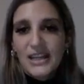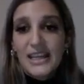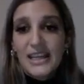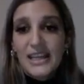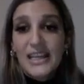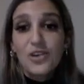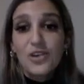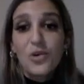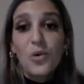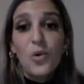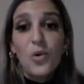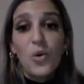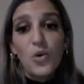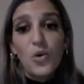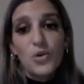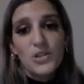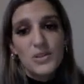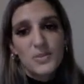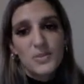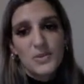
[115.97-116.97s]

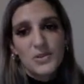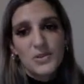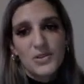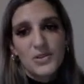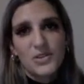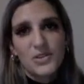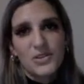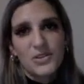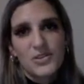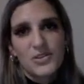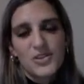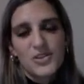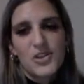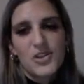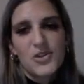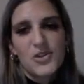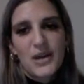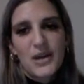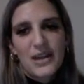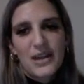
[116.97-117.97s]
inaudible
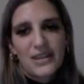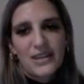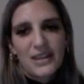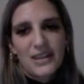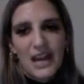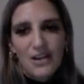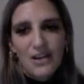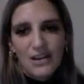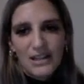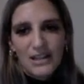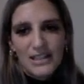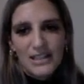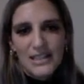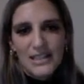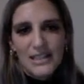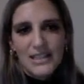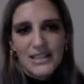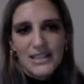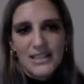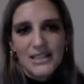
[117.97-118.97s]
to other
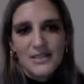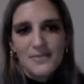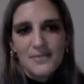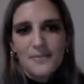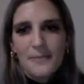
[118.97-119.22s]
characters.